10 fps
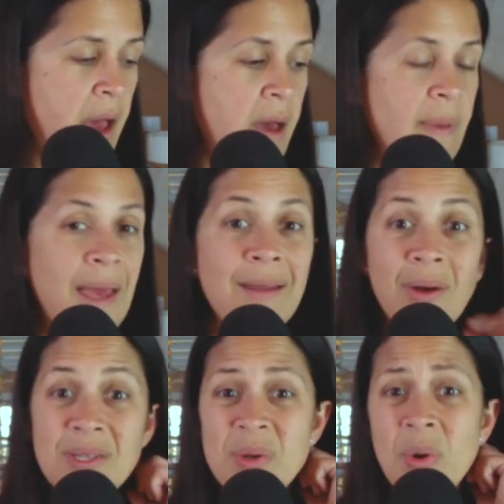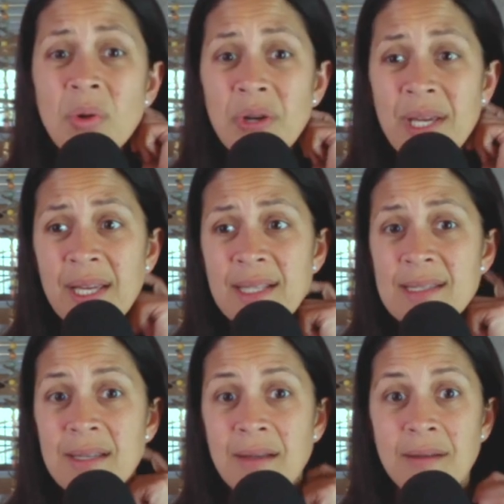Um, and also older
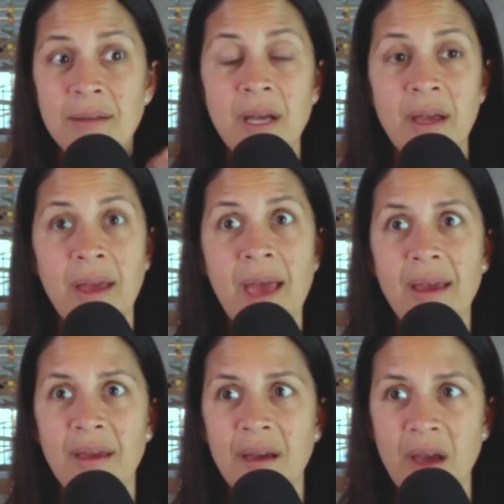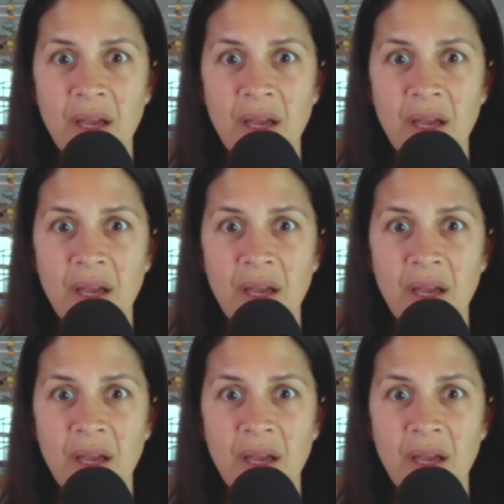kids, heck,